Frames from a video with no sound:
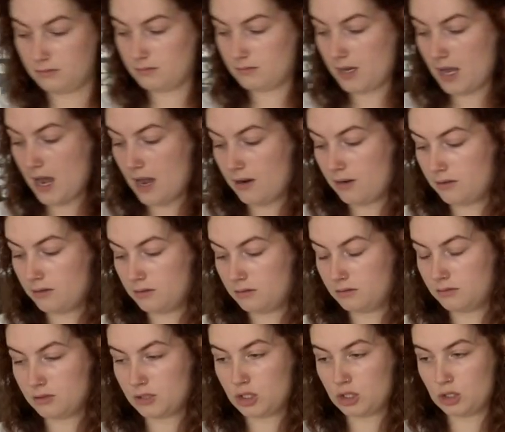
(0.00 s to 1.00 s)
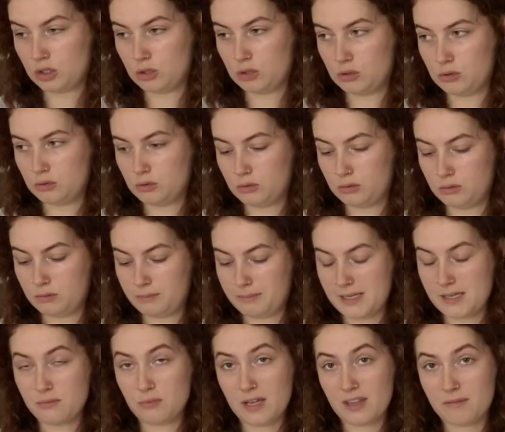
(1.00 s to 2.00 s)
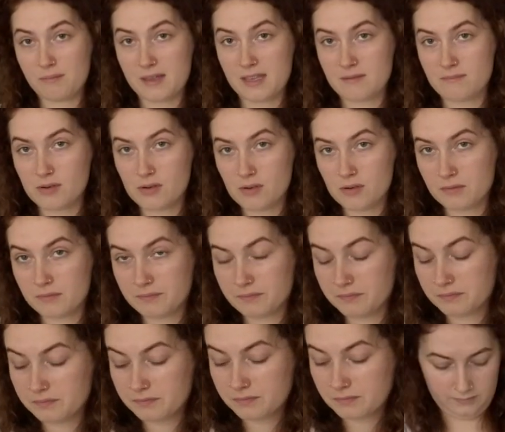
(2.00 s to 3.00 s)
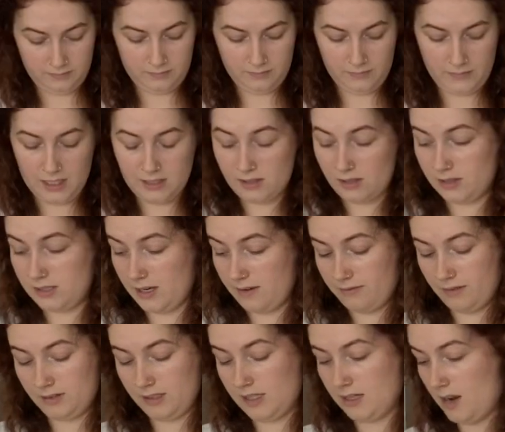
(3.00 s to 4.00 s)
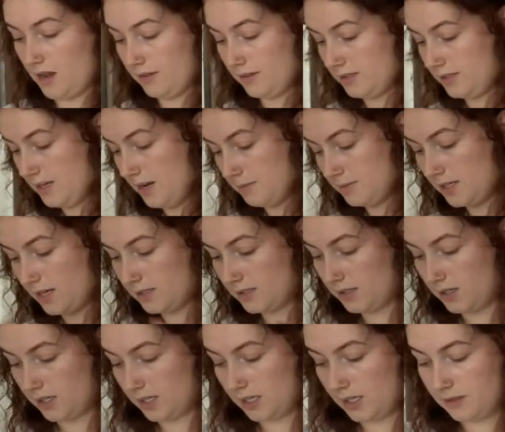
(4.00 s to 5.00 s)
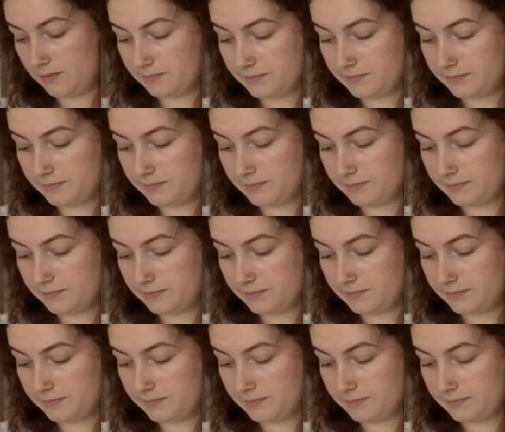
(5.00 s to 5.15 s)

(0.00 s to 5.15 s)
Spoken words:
how to be with people. These are definitely not the same size cookie.